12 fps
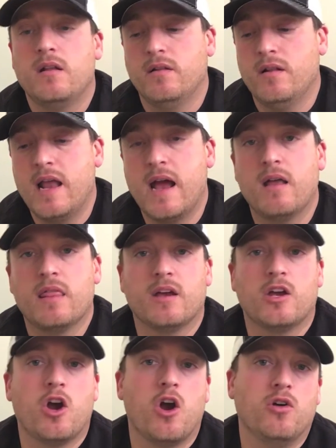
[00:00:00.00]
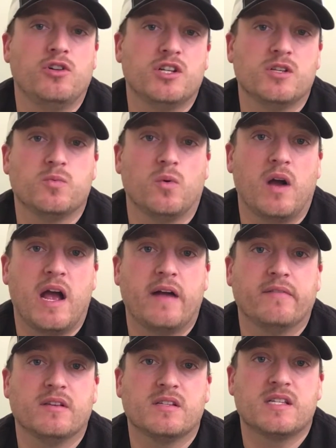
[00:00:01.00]
Now the coaches will
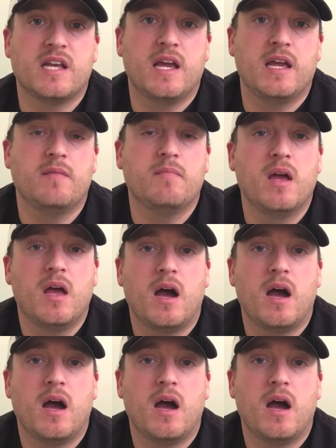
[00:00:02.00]
have the same